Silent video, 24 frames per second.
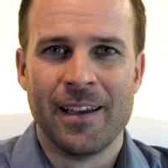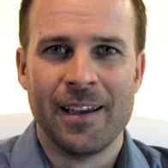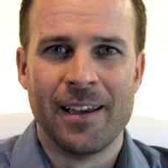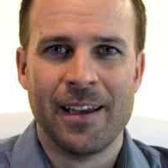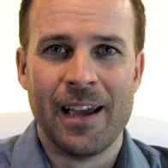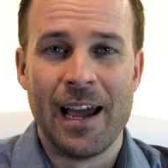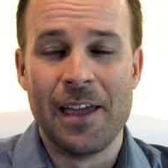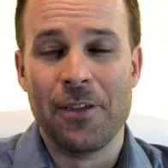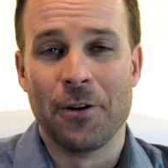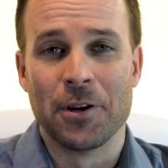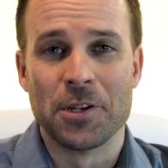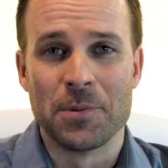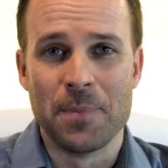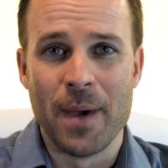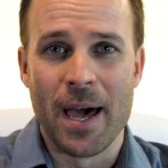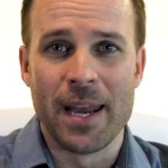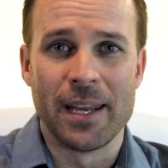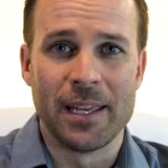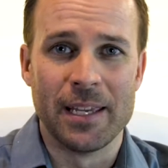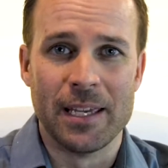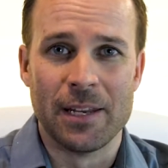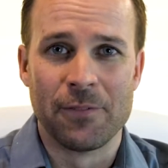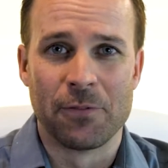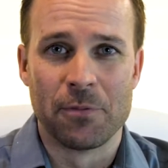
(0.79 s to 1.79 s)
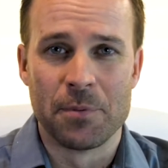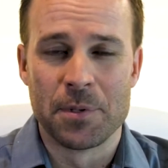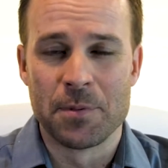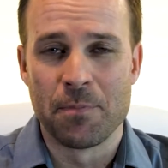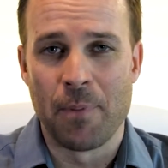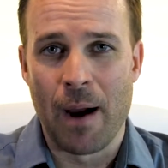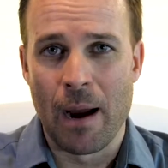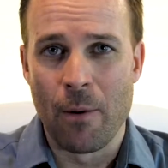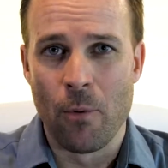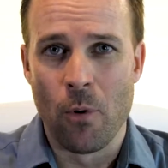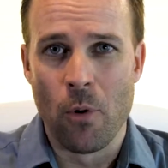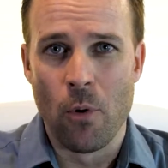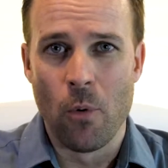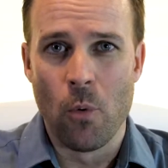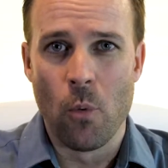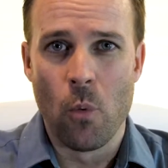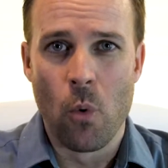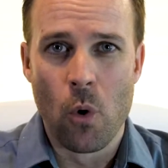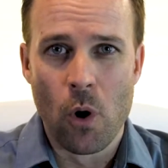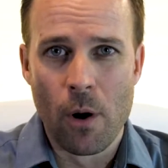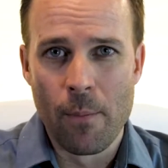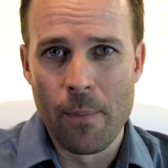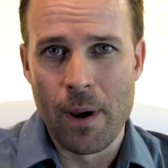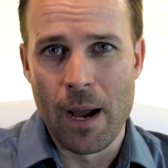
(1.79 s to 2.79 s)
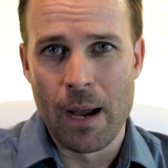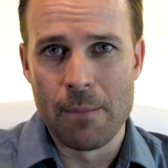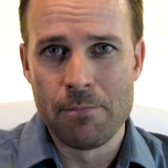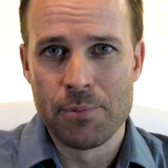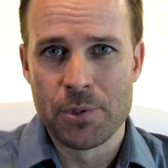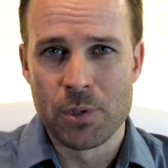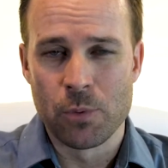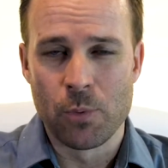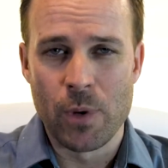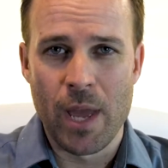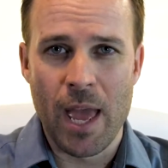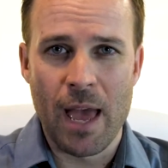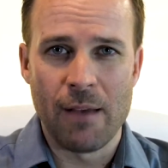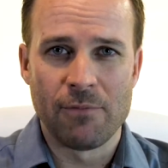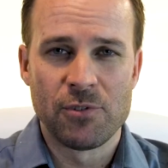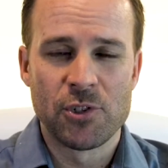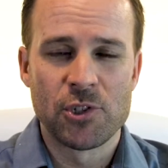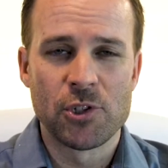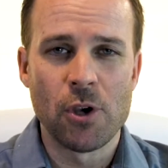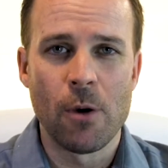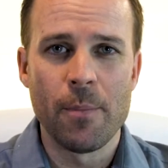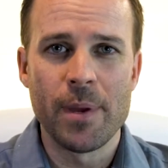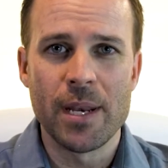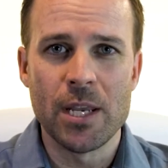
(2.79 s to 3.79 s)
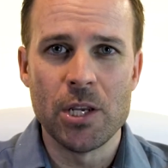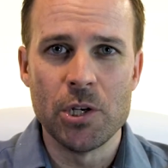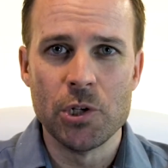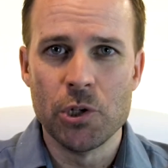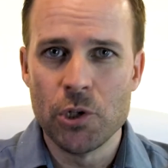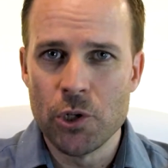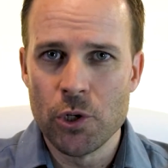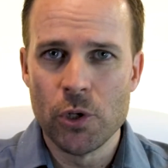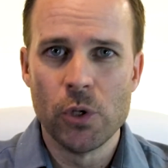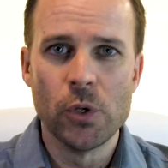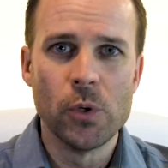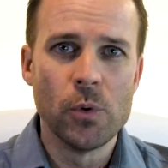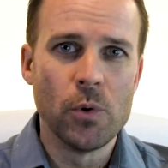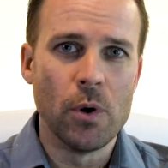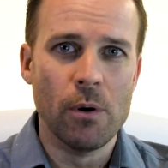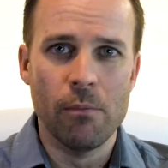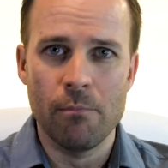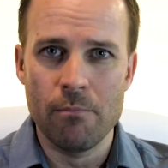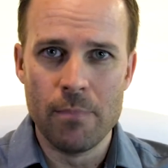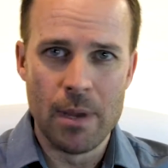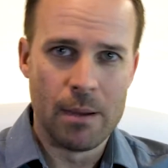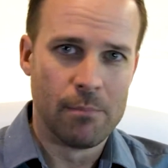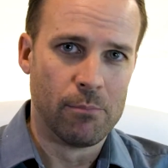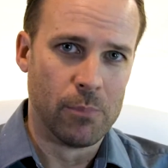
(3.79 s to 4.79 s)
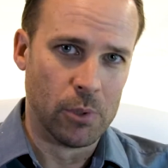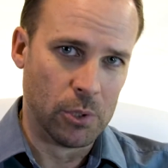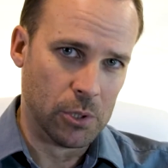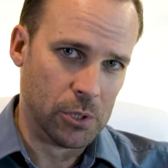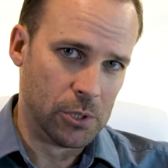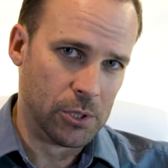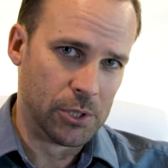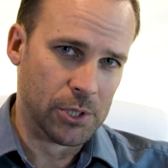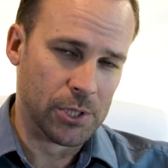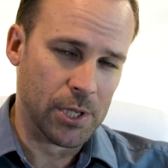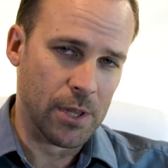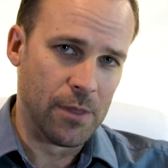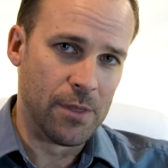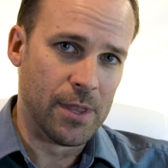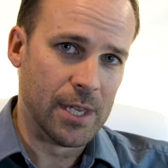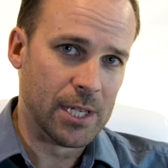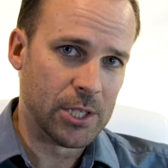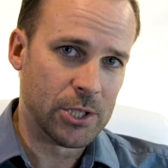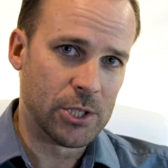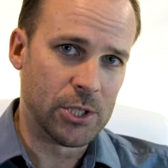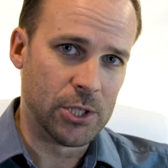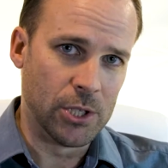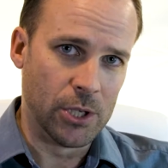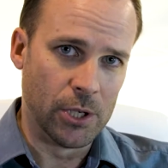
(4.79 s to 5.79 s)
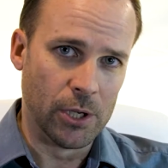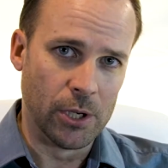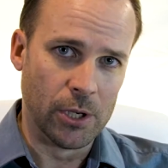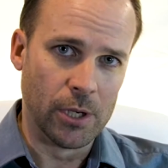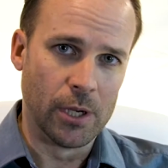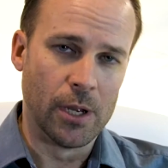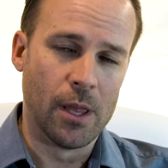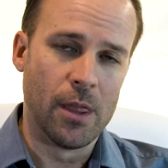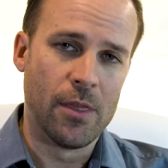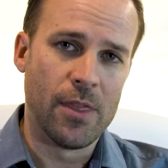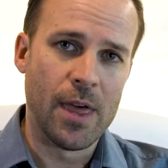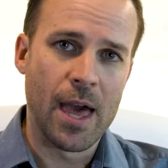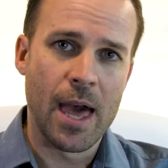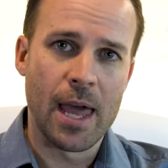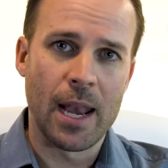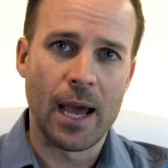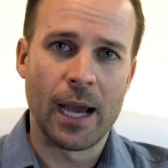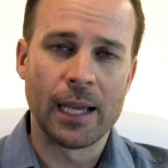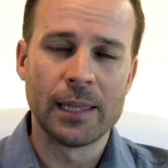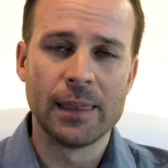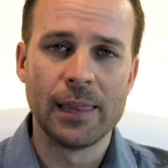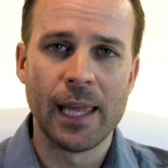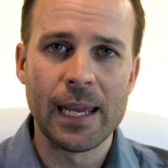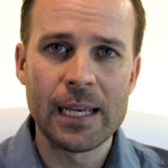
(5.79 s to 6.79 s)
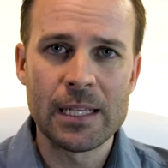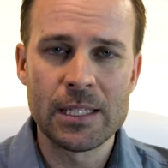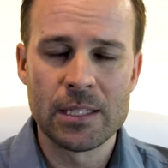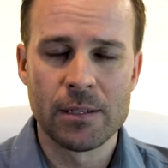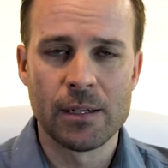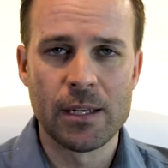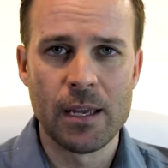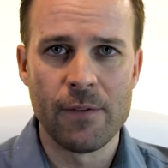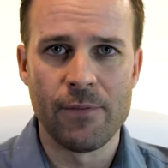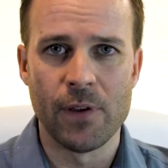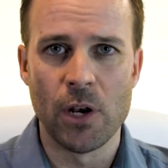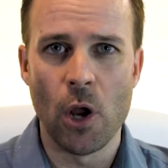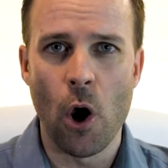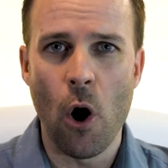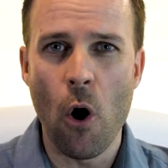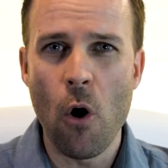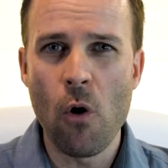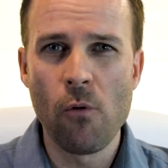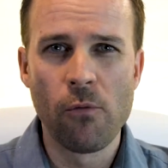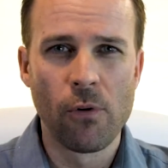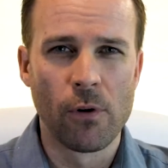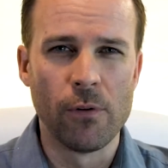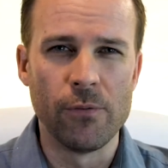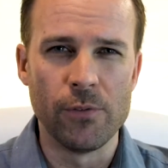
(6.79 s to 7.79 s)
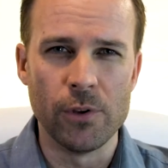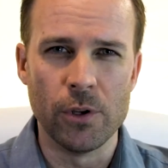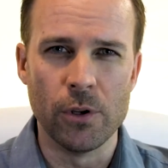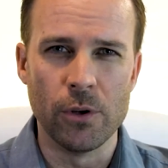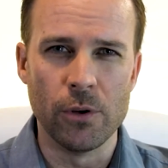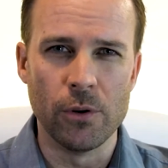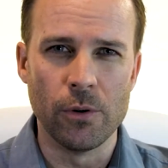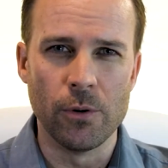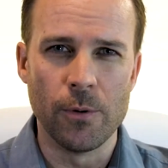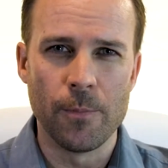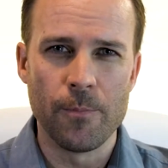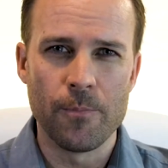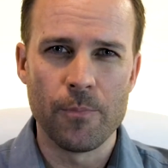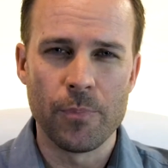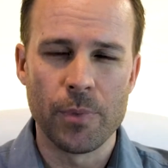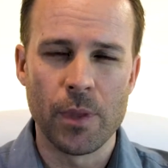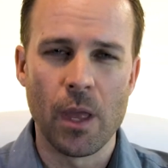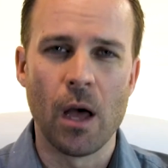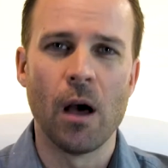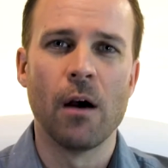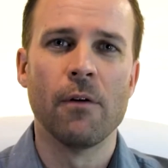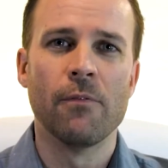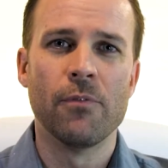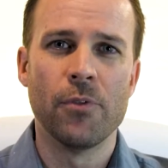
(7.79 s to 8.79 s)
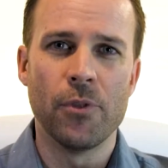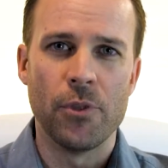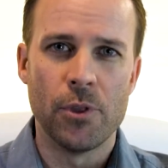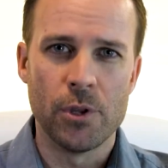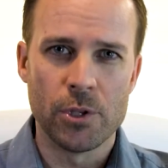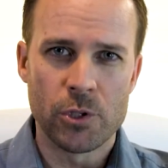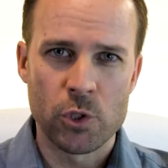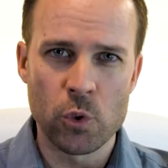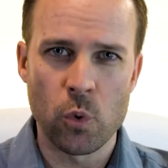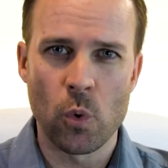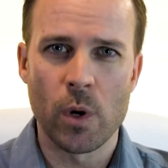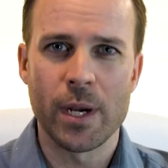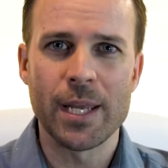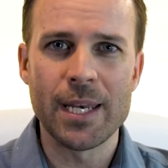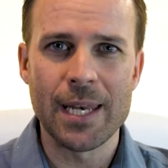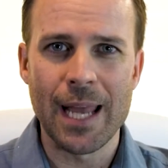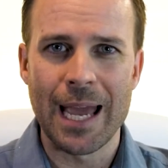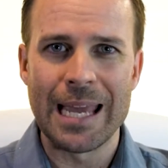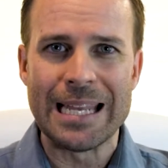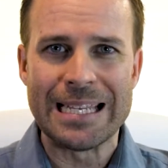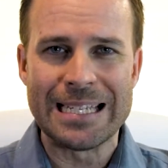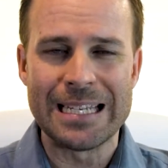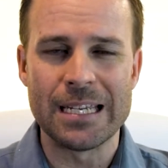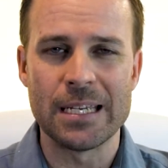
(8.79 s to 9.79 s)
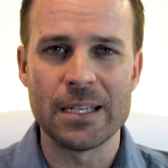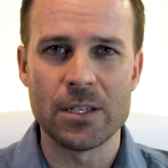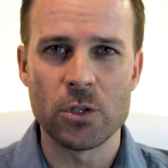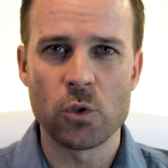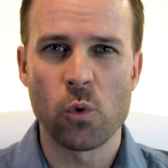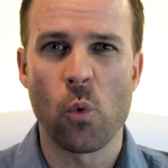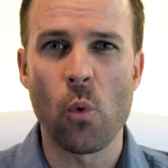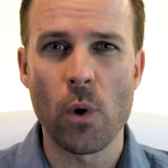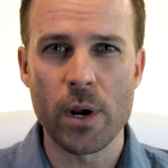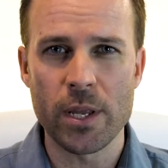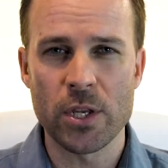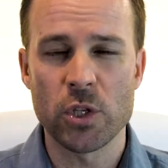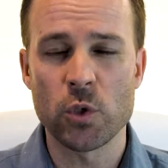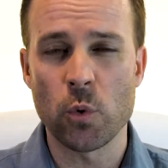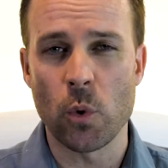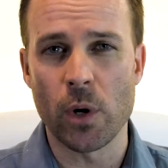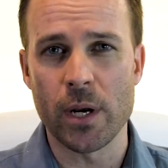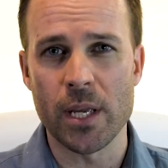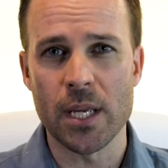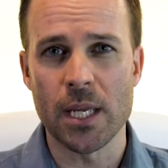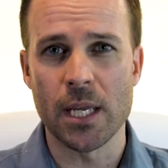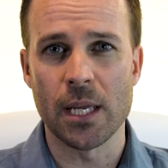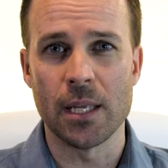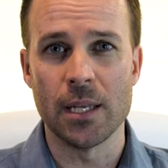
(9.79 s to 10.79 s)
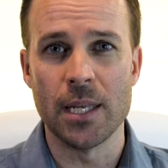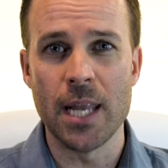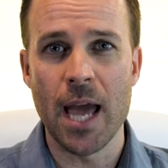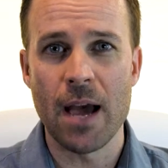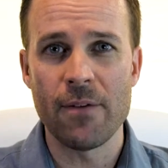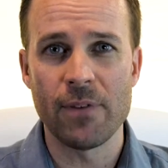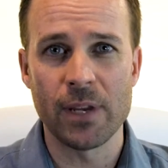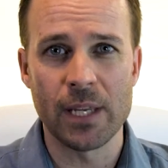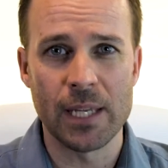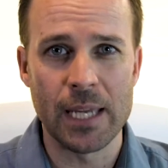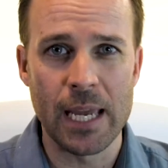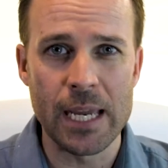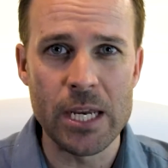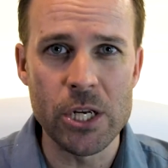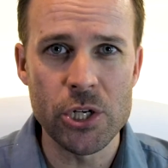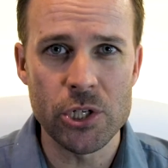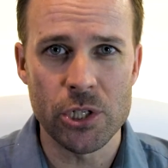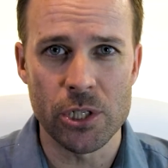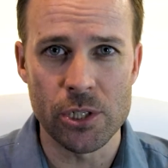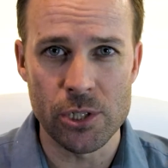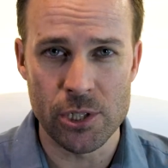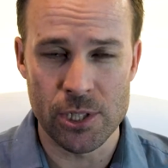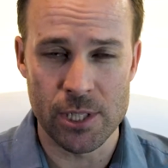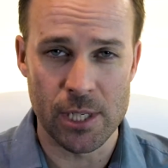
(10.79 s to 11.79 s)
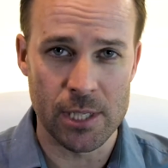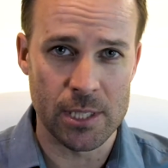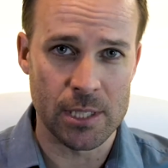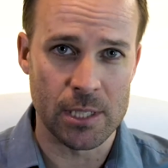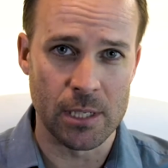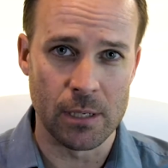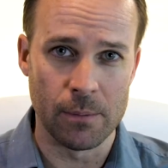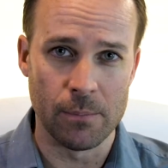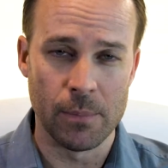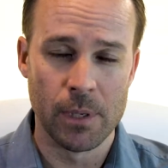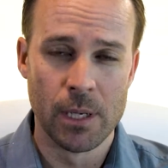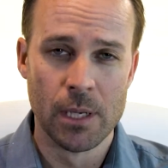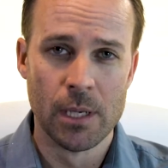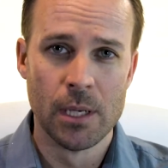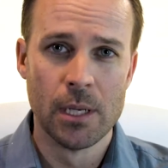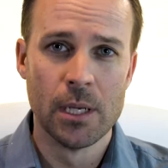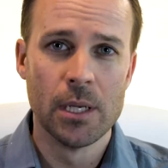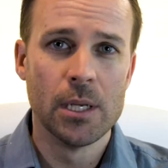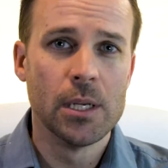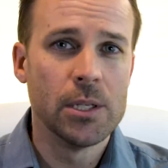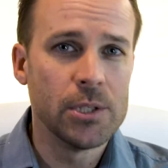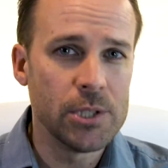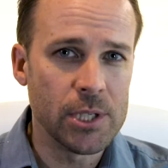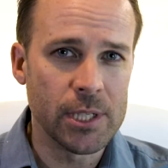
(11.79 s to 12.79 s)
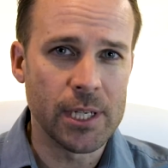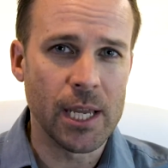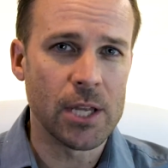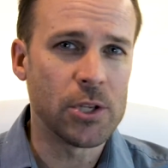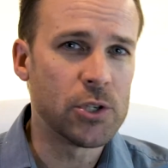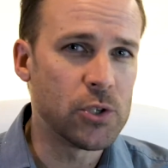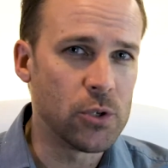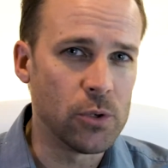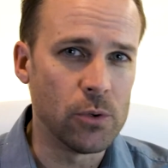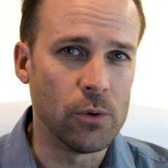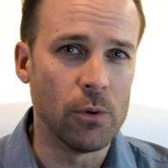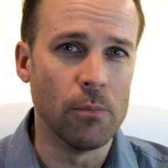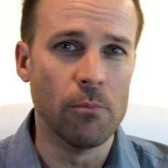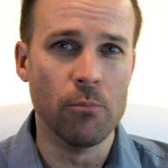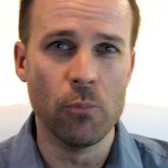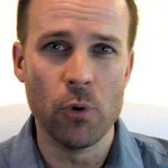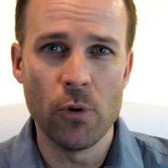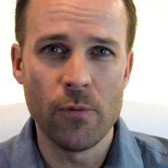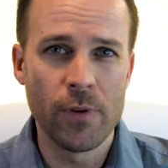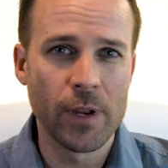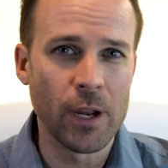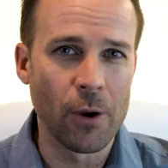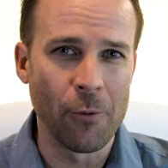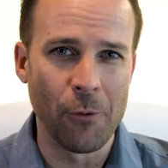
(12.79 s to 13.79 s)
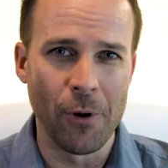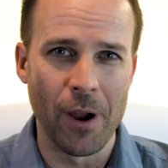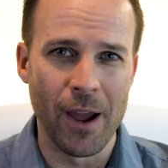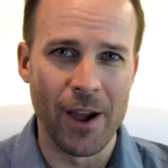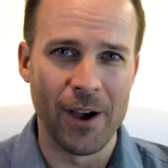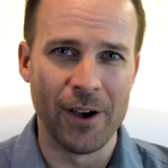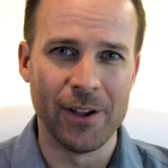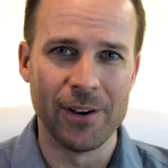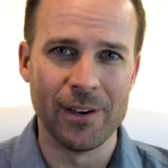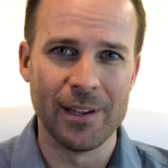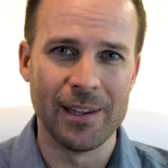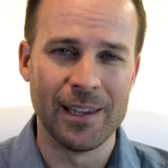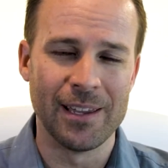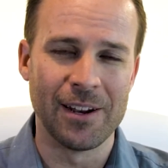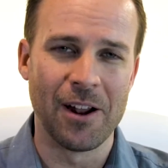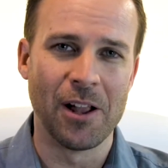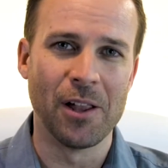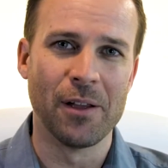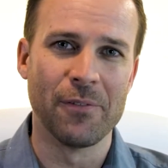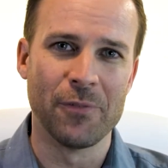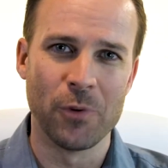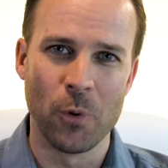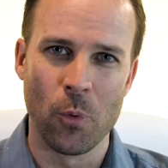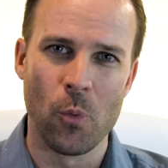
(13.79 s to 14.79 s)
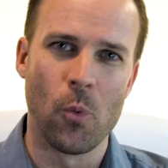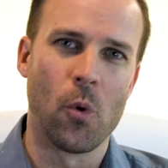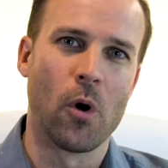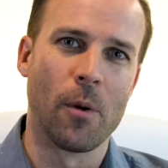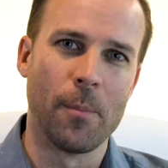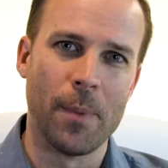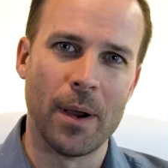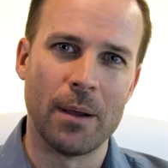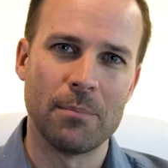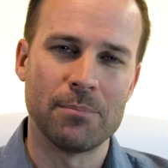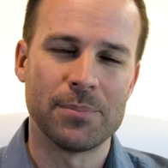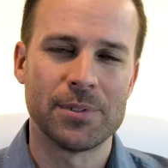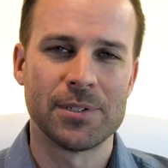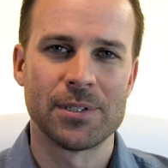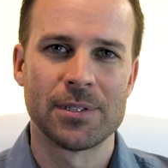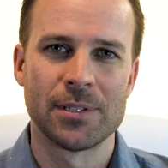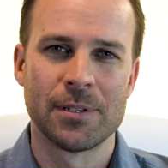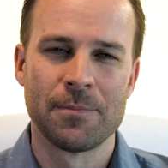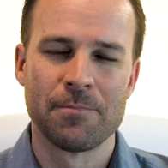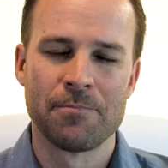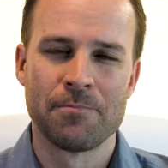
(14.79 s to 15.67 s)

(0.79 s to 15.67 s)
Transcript: Hey there, it's Matt again from Spiral Warmups. We have so many new members this year that I'd like to give an overview of the 2019-2020 navigation system to get you moving around in all of your warmups.